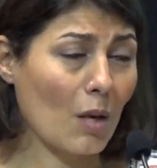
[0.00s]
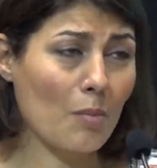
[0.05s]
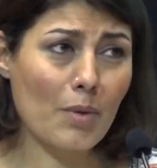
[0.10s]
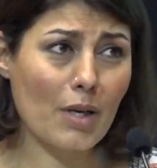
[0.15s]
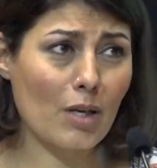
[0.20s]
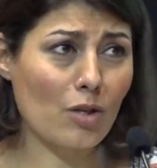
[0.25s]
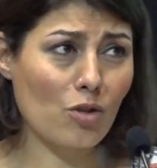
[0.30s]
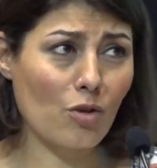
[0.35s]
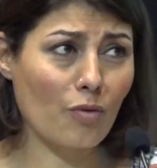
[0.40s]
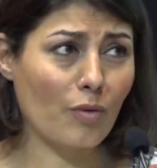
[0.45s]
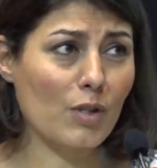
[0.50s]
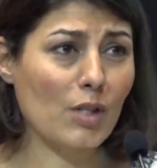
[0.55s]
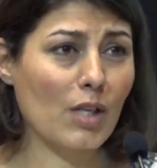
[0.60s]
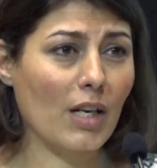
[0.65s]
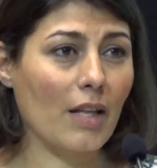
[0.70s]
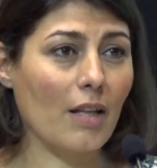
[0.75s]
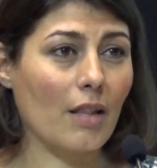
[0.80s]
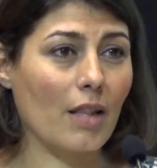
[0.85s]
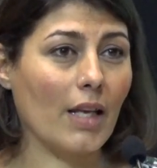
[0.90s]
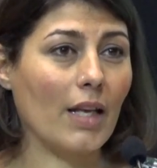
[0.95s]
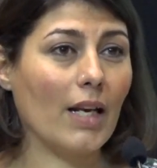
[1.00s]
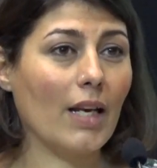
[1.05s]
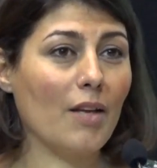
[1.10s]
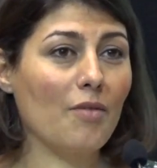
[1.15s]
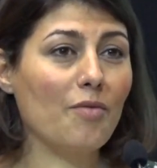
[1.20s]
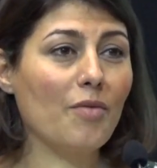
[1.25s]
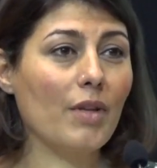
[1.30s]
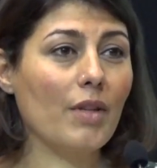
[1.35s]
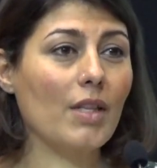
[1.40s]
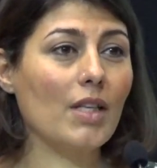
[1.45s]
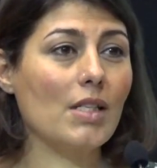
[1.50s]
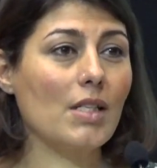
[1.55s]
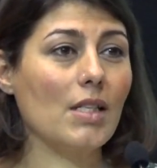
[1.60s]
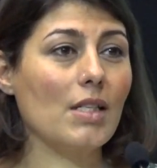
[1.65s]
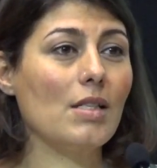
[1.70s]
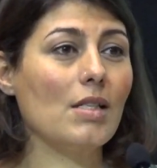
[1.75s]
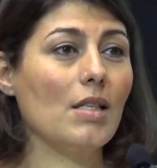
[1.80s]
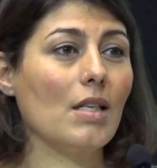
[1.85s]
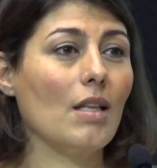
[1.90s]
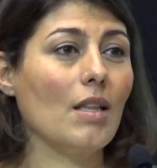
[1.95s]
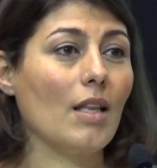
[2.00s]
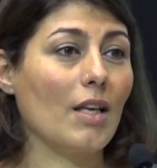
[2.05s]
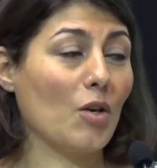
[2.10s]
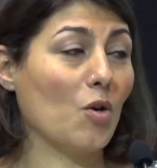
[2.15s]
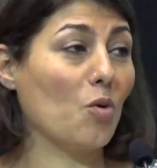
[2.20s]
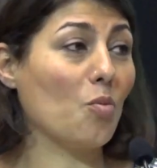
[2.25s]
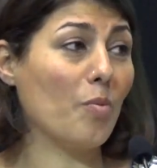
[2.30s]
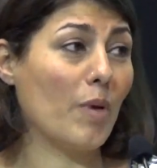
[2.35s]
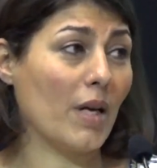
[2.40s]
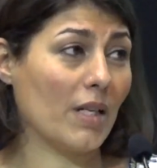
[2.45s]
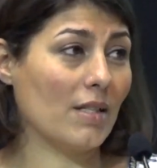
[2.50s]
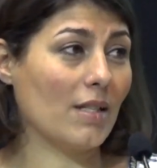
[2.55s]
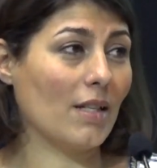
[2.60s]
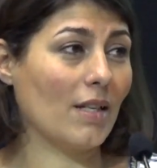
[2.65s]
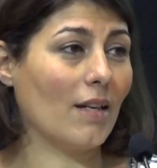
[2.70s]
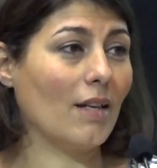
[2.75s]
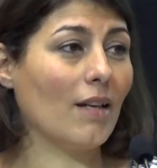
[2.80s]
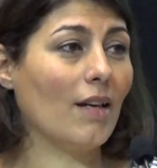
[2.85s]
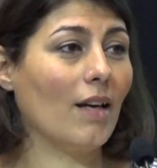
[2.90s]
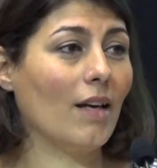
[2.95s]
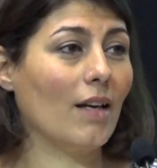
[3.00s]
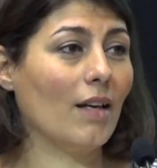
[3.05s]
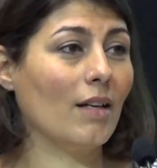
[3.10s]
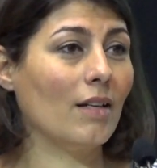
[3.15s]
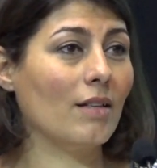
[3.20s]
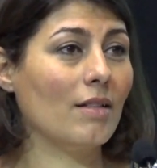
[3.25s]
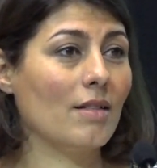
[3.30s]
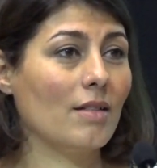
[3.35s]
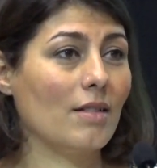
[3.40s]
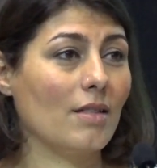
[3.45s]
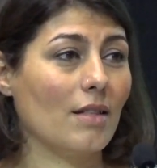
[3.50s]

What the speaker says: because obviously they live in the TC, they know better, and